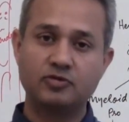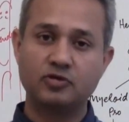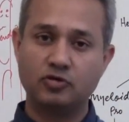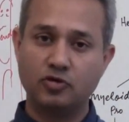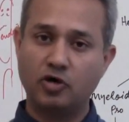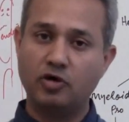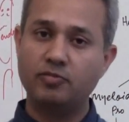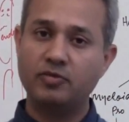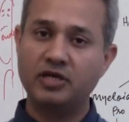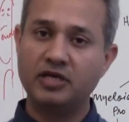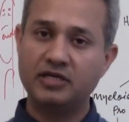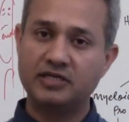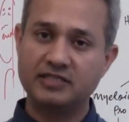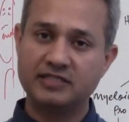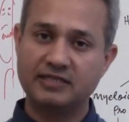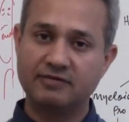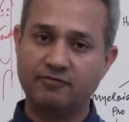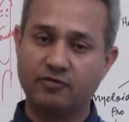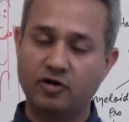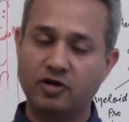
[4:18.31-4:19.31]
So normally it
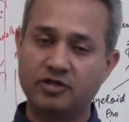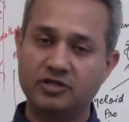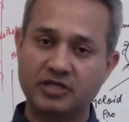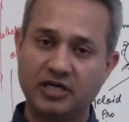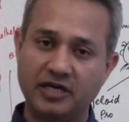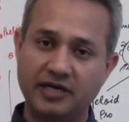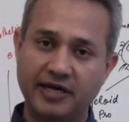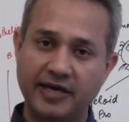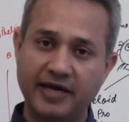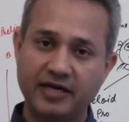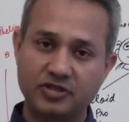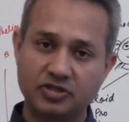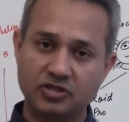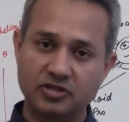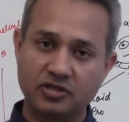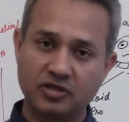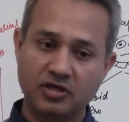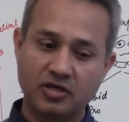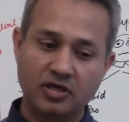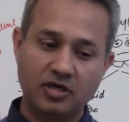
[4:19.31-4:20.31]
is a voluntary
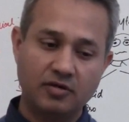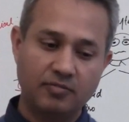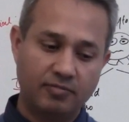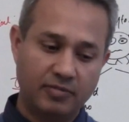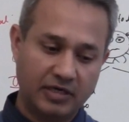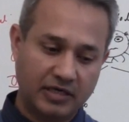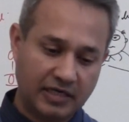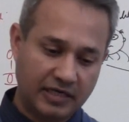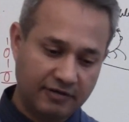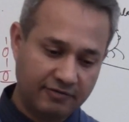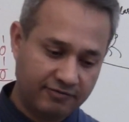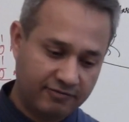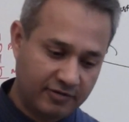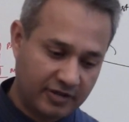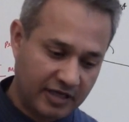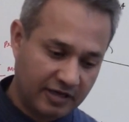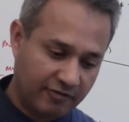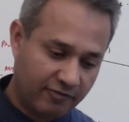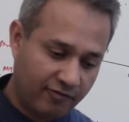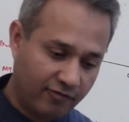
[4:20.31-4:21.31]
action, but if
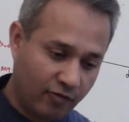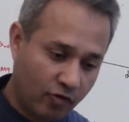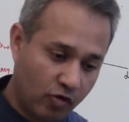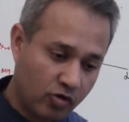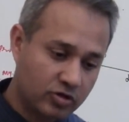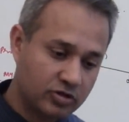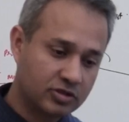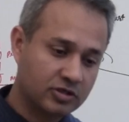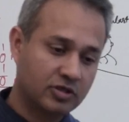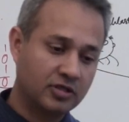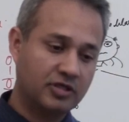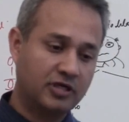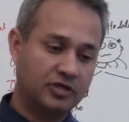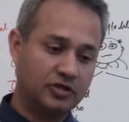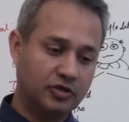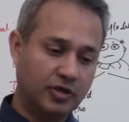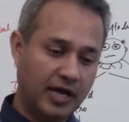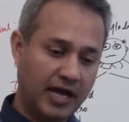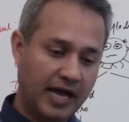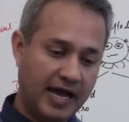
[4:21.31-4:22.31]
they are forced
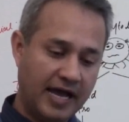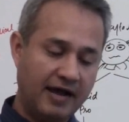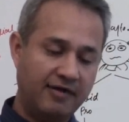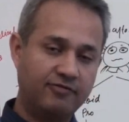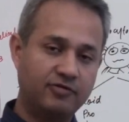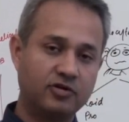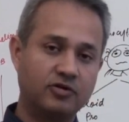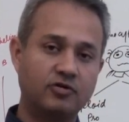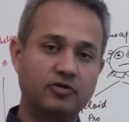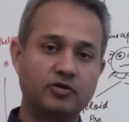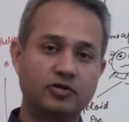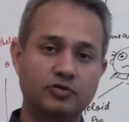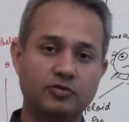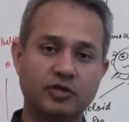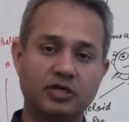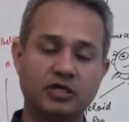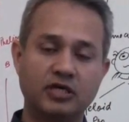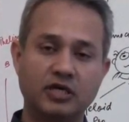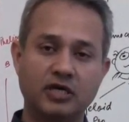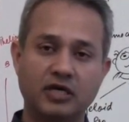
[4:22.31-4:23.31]
that you have to go
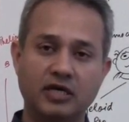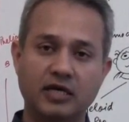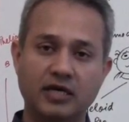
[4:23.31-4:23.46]
do it,